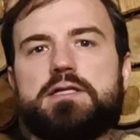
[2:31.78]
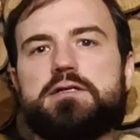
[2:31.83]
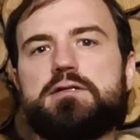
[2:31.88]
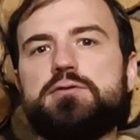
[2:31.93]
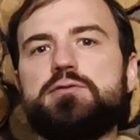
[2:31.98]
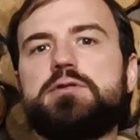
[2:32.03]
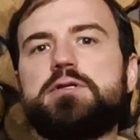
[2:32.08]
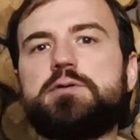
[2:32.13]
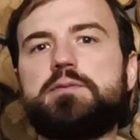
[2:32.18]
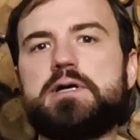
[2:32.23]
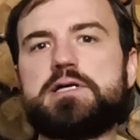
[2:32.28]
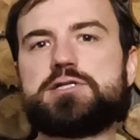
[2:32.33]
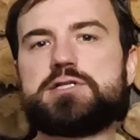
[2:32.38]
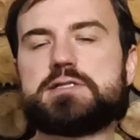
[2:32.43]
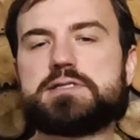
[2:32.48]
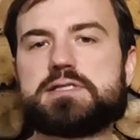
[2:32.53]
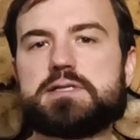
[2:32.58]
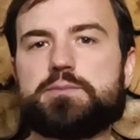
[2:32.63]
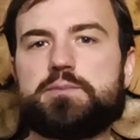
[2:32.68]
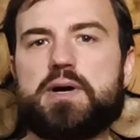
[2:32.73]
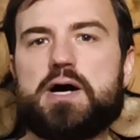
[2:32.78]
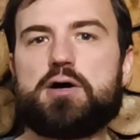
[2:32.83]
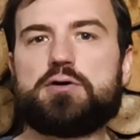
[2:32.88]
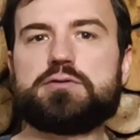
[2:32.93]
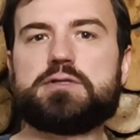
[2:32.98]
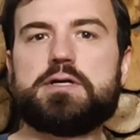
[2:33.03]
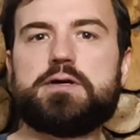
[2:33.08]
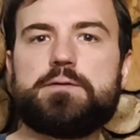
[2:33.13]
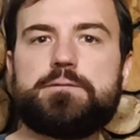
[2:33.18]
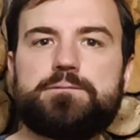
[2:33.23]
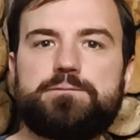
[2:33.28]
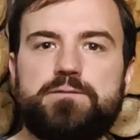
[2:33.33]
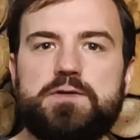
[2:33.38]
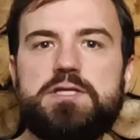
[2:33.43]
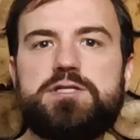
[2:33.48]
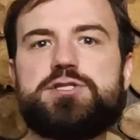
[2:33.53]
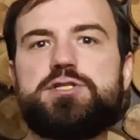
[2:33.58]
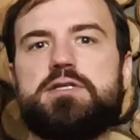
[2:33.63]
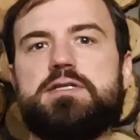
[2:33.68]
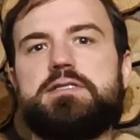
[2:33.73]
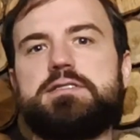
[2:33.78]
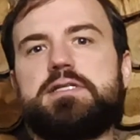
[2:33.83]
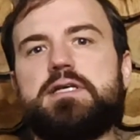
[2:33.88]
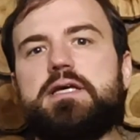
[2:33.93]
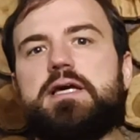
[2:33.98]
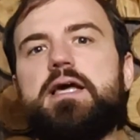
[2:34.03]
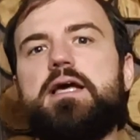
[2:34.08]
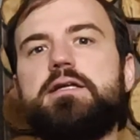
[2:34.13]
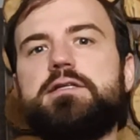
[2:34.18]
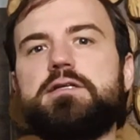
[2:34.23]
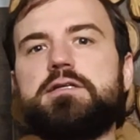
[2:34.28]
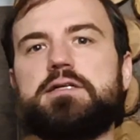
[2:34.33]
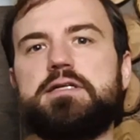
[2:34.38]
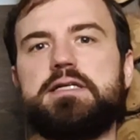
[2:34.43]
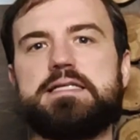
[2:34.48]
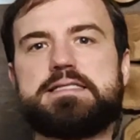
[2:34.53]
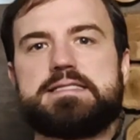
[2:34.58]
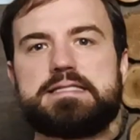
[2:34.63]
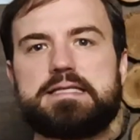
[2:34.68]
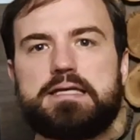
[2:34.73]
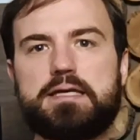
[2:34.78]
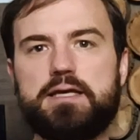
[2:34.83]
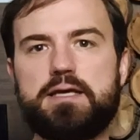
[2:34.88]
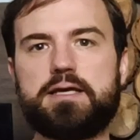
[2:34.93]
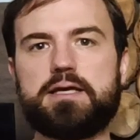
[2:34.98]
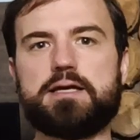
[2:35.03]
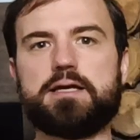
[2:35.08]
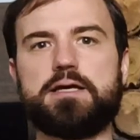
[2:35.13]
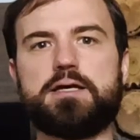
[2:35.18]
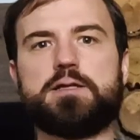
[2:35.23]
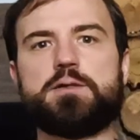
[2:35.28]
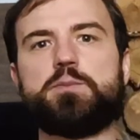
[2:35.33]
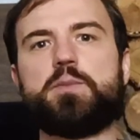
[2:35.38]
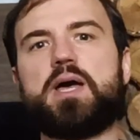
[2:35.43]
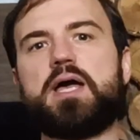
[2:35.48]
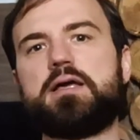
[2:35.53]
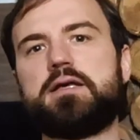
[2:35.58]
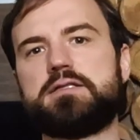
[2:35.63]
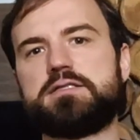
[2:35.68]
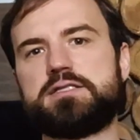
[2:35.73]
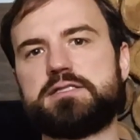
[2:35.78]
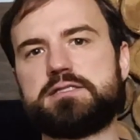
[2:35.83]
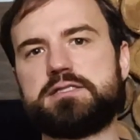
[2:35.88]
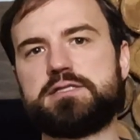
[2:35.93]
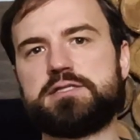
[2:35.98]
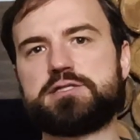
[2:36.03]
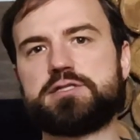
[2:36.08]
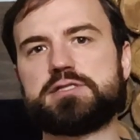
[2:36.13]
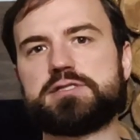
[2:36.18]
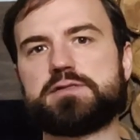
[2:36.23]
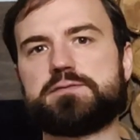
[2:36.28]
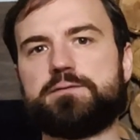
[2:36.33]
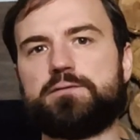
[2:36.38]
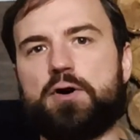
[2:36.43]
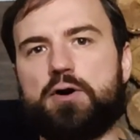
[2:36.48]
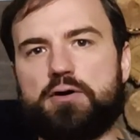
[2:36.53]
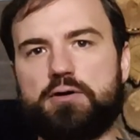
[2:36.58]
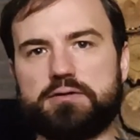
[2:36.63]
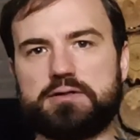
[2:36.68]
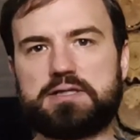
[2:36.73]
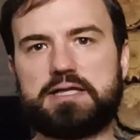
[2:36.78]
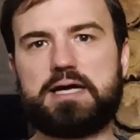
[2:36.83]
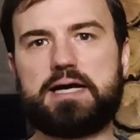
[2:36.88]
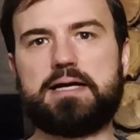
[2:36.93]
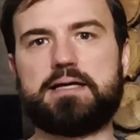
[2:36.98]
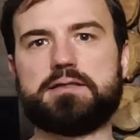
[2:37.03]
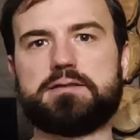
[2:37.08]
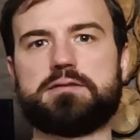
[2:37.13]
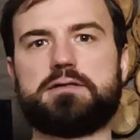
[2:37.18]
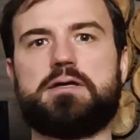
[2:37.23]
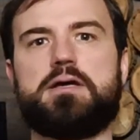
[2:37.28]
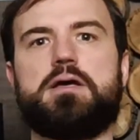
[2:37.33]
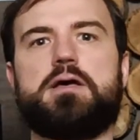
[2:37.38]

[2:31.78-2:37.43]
include questions about which indicator is key in making decisions for our client.